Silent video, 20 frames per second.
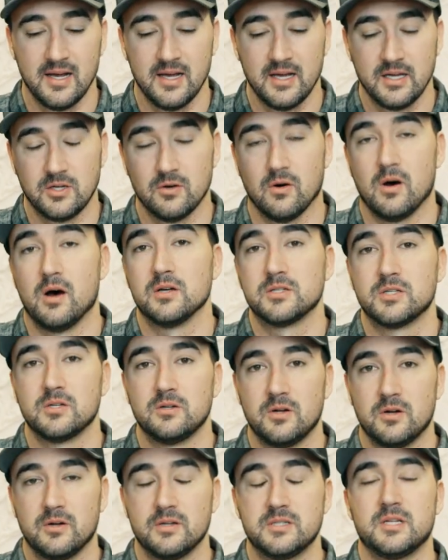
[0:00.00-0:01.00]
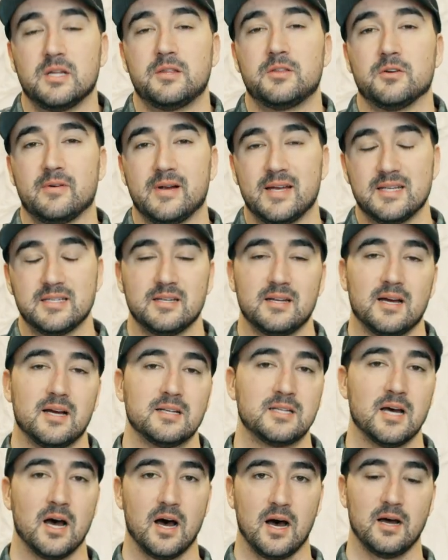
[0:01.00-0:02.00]
You'll also notice that there isn't a
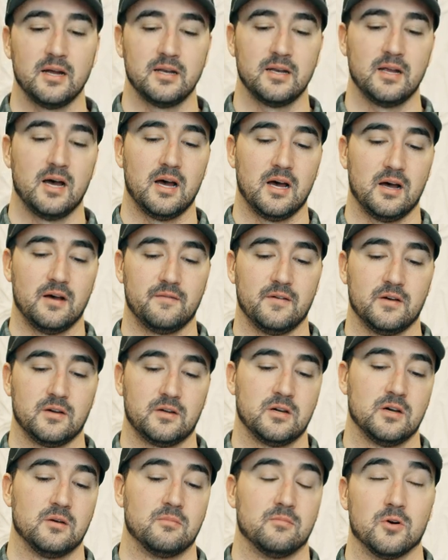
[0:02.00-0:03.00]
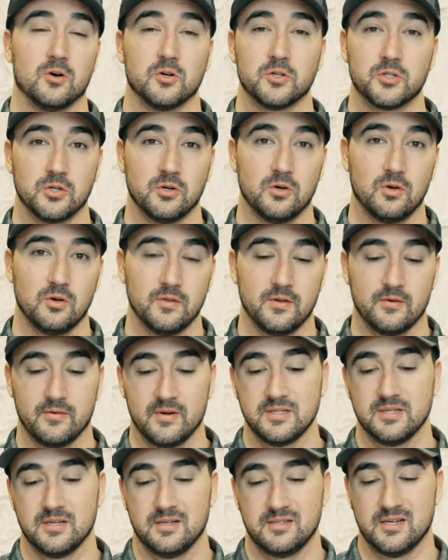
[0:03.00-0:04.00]
ton of commercial, there
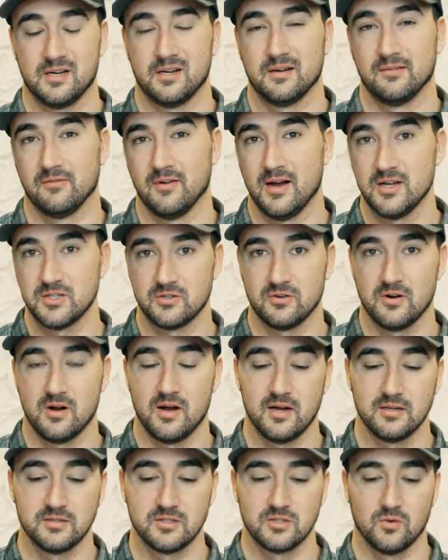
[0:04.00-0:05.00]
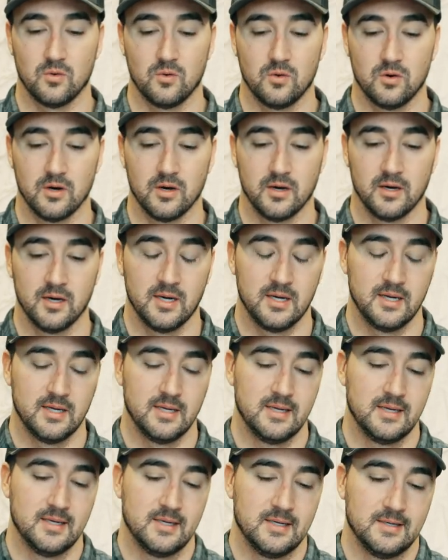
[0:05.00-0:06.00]
isn't a ton of restaurants or,
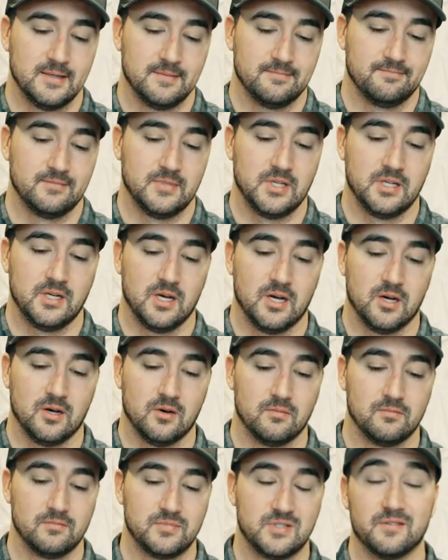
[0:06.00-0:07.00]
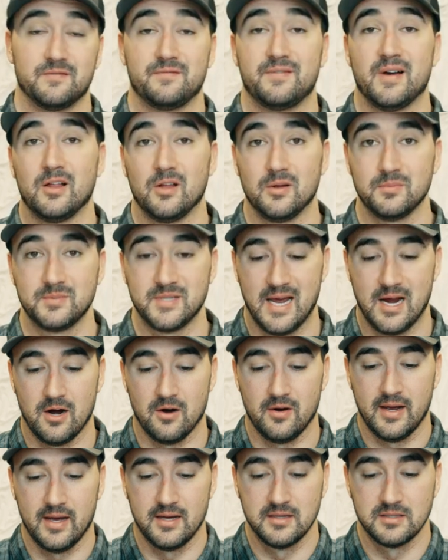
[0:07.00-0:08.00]
developed
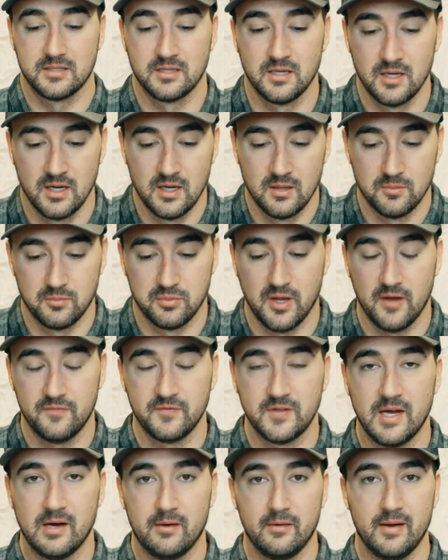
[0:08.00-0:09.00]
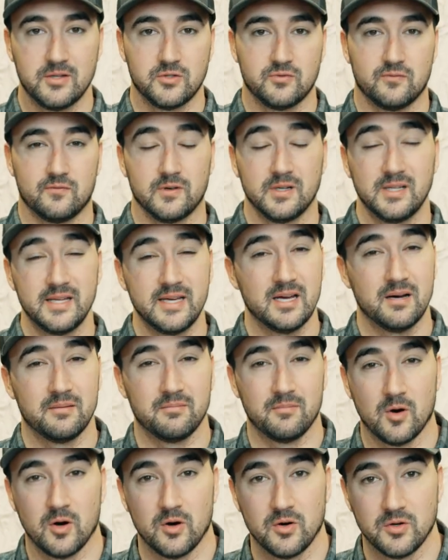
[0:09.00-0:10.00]
areas. Bluffdale has really
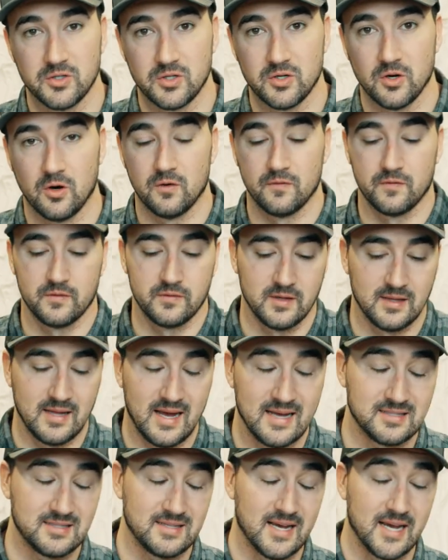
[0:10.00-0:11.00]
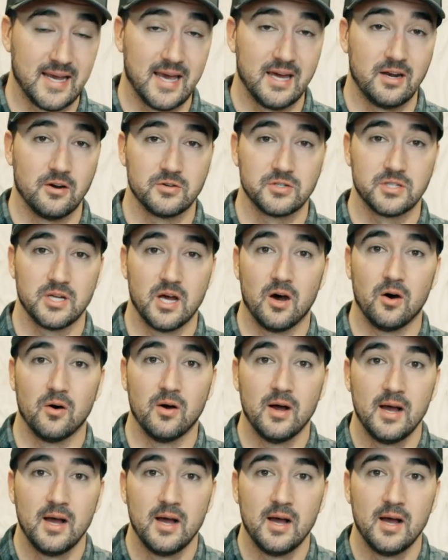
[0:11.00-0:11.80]
emerged over the last decade or so